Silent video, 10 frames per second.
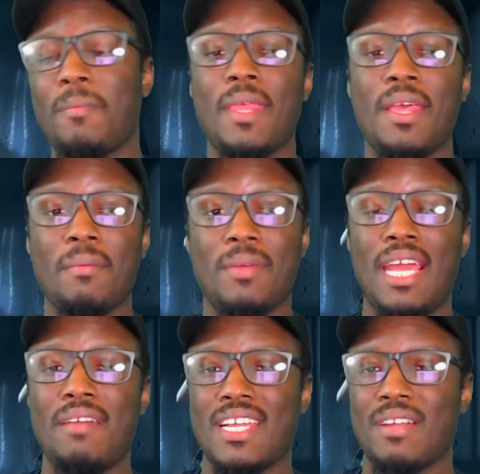But they
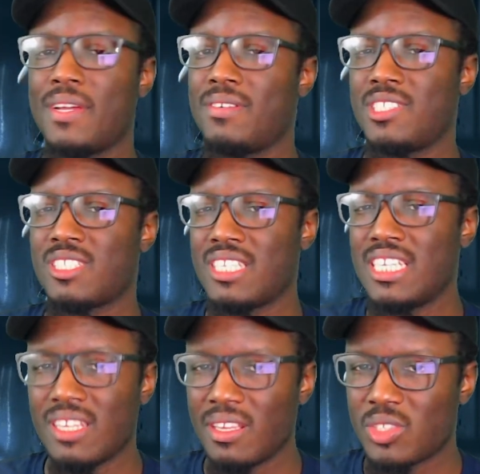have like a very sleek
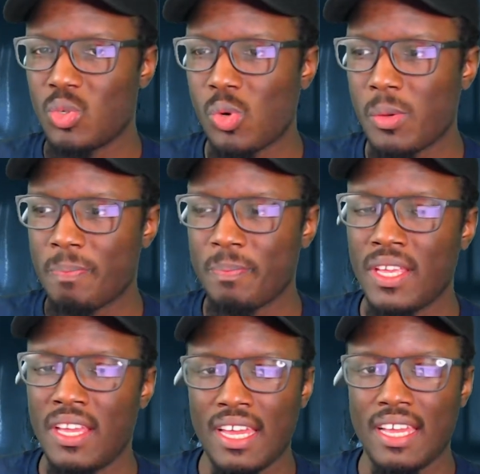look to
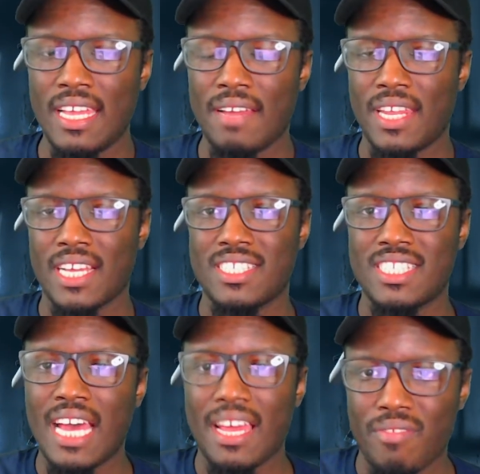them. They have like a
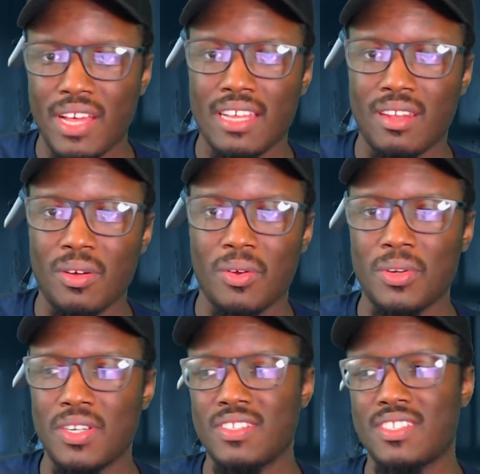sci-fi look, or
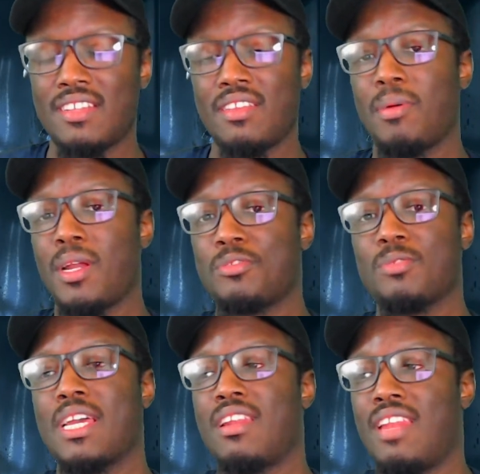you can say they're part of some
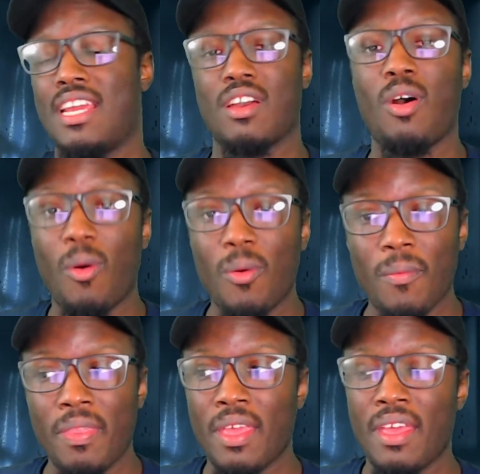kind of like cult.
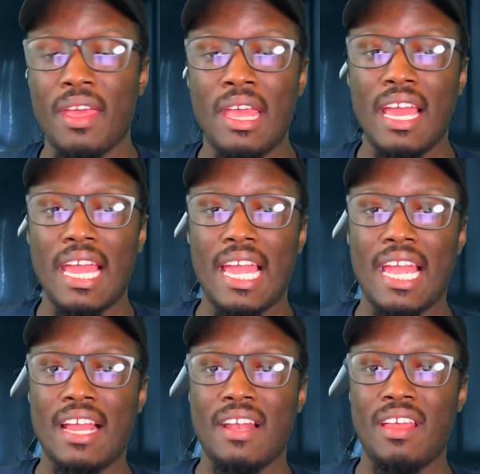
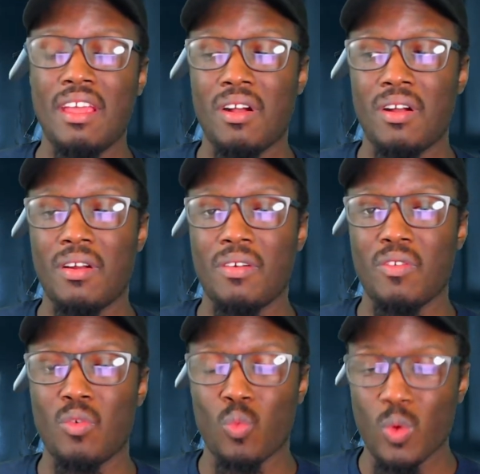And they are
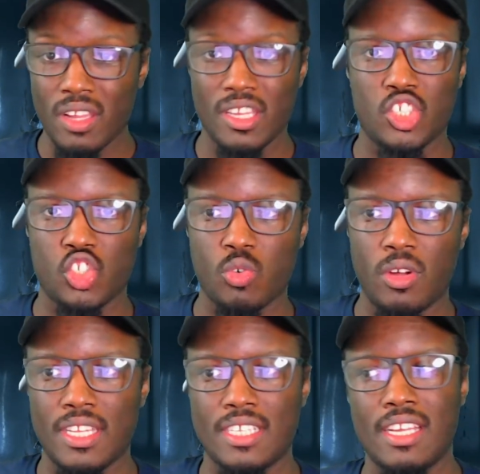really
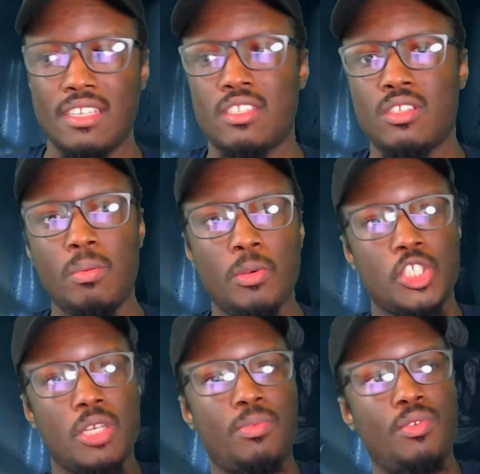strong. Like they super
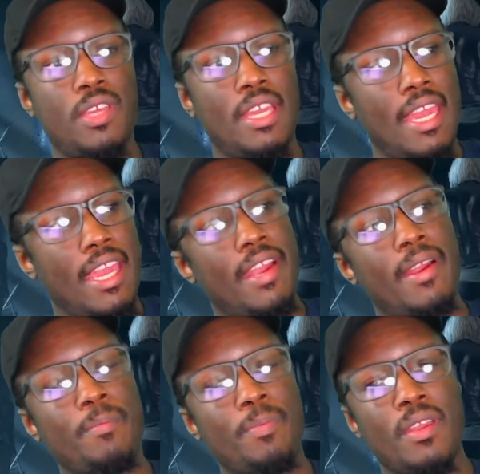jump through the
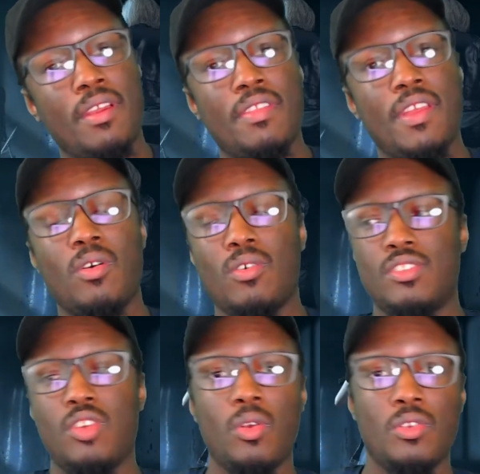air. They're going
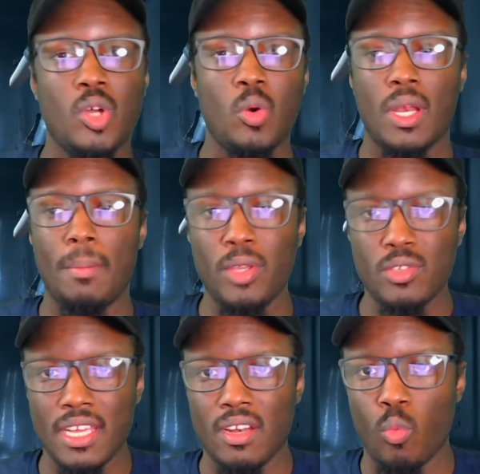toe to toe with a
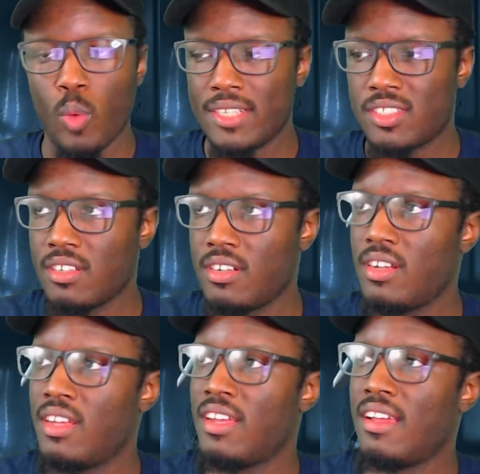mutated Wesker.
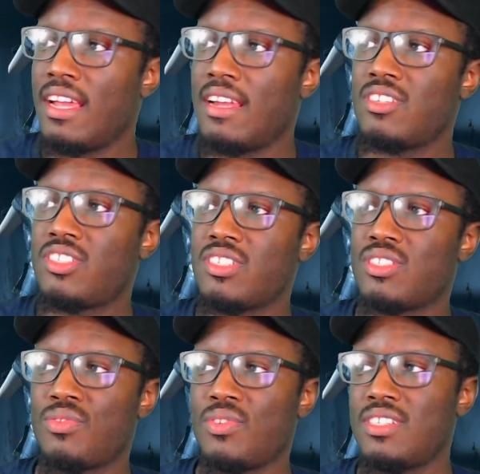And
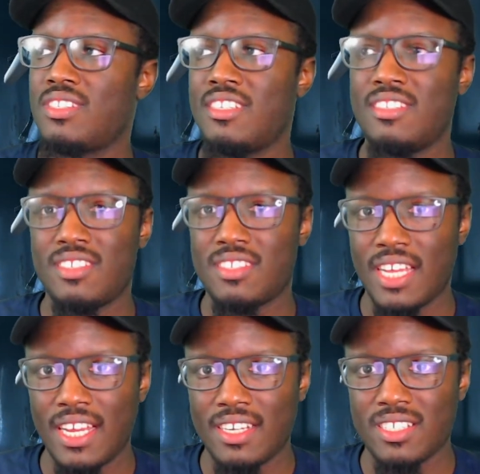it's
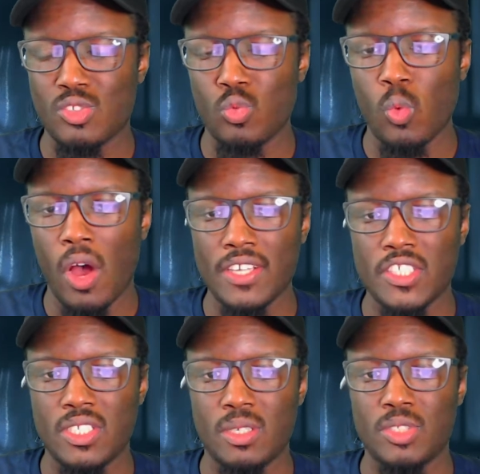insane just
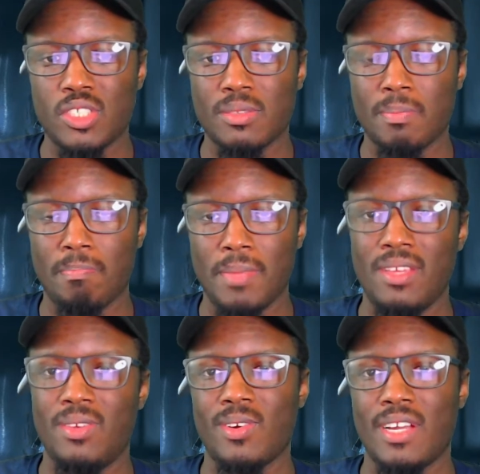watching them just beat
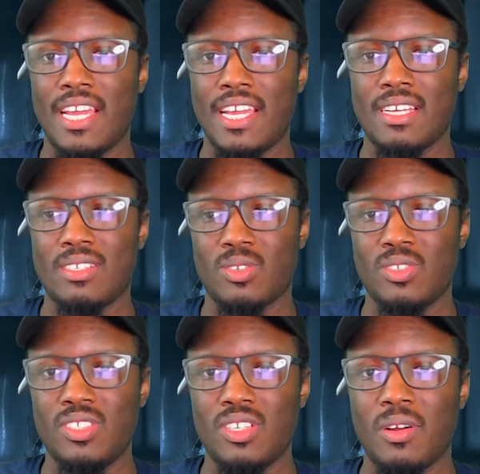your ass. Or,
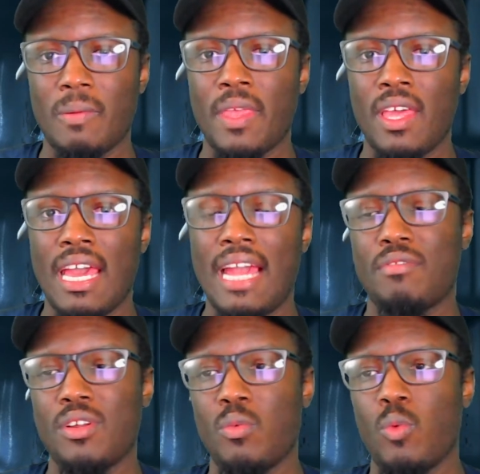you know,
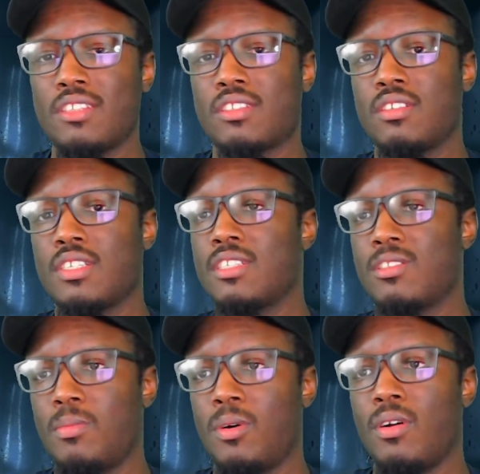after Wesker gets
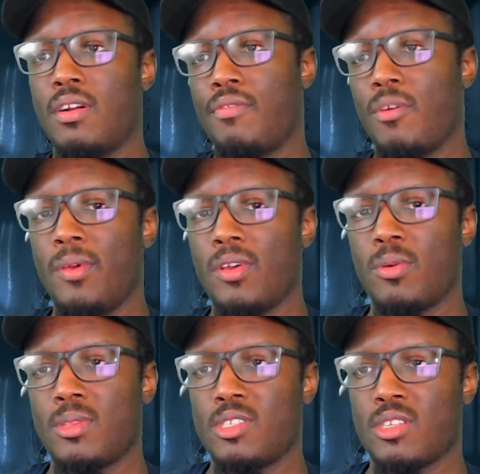more familiar
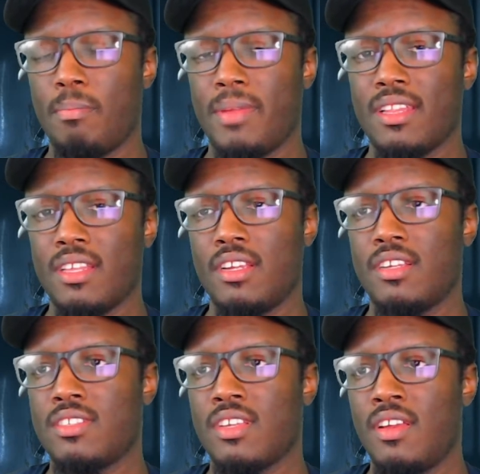with his abilities,
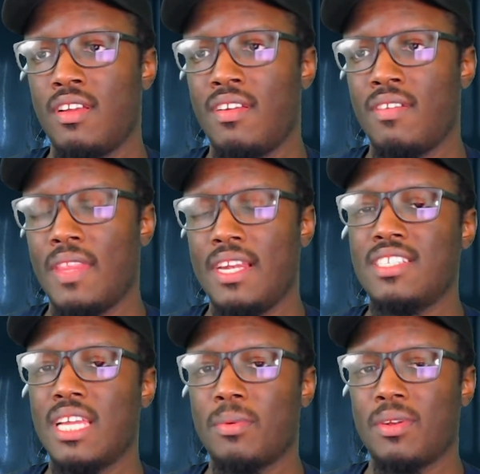then he's
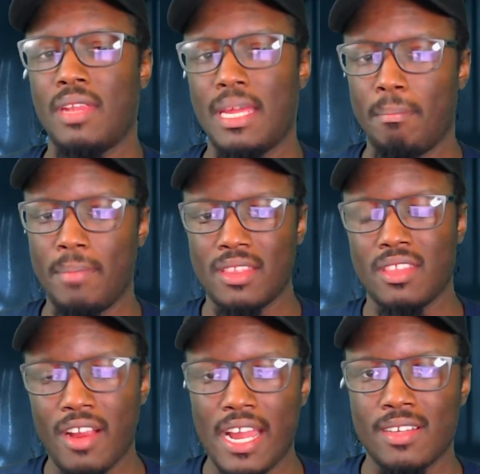able to like beat
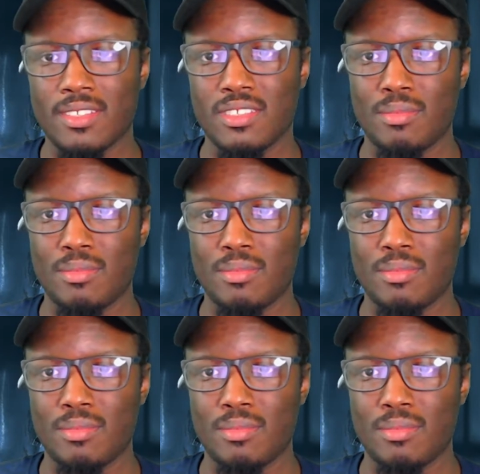their asses.